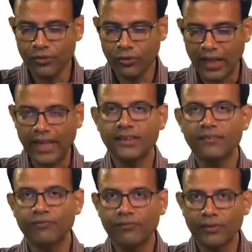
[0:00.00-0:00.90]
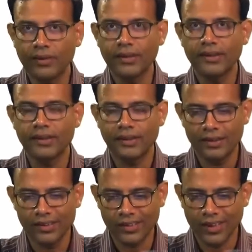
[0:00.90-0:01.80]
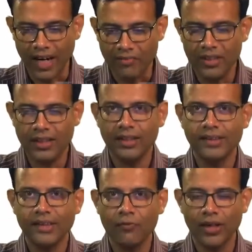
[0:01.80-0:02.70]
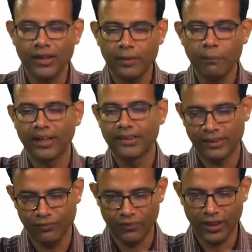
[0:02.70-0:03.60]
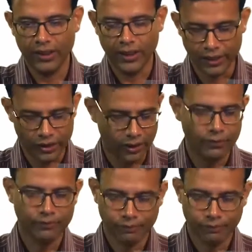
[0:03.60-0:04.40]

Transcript: So, as if its gravity is somewhat repulsive in nature.